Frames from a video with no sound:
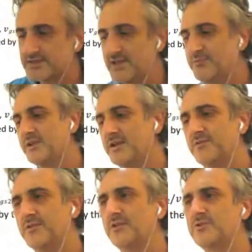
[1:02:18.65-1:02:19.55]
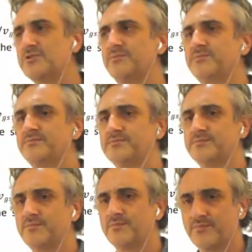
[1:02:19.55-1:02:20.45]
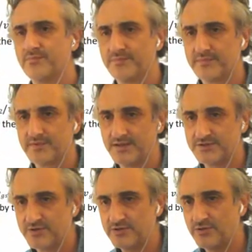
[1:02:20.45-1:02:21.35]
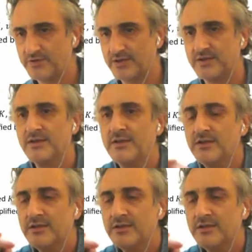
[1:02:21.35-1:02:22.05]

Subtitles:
Does anybody have any question? It's okay. Okay.